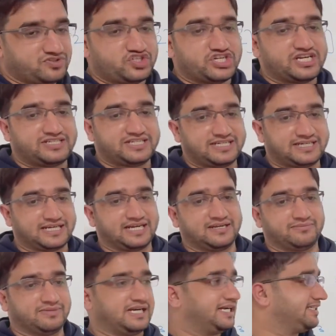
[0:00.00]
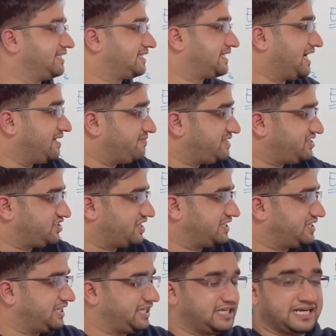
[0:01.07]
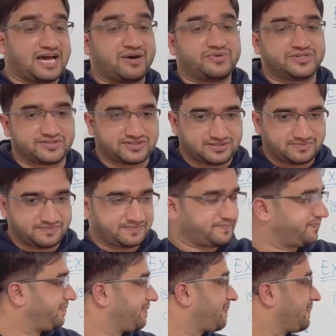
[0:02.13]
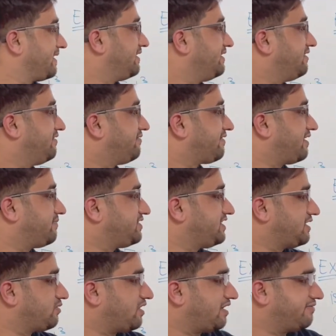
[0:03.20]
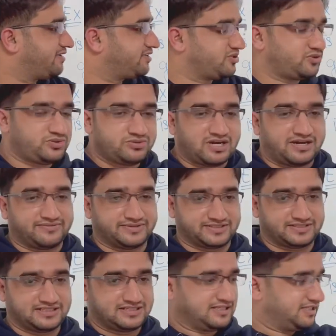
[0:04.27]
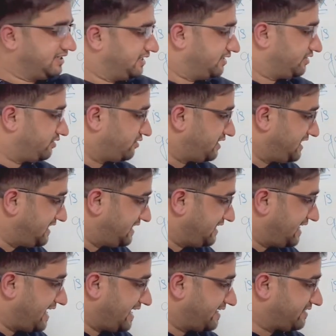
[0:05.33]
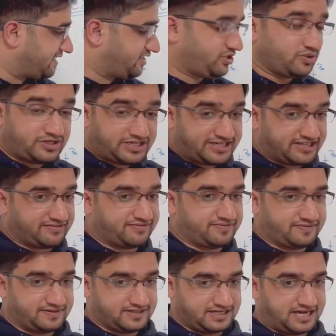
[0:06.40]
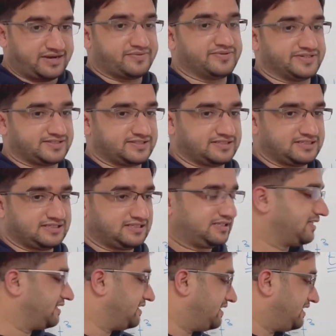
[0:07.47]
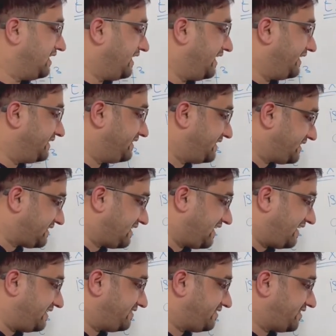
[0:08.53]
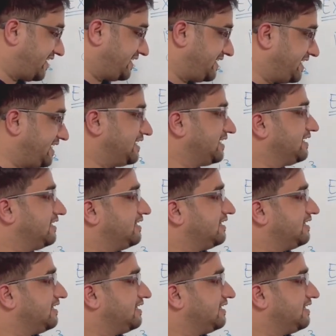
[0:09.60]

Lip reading: change in time, and the time is changing in hours. From 0 hour to 2 hours. So dt has a unit of hours. And this guy is changing